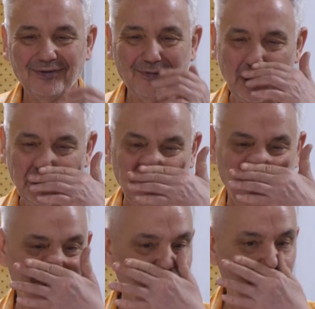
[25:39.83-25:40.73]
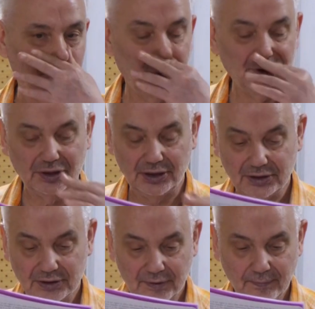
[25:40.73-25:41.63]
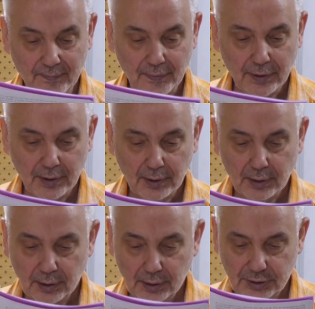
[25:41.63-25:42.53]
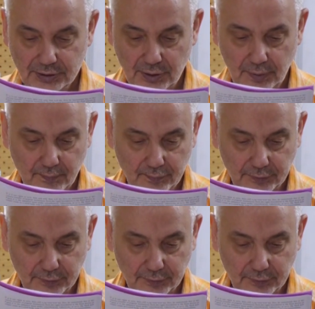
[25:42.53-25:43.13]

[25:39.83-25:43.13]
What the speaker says: quite different from Busse. So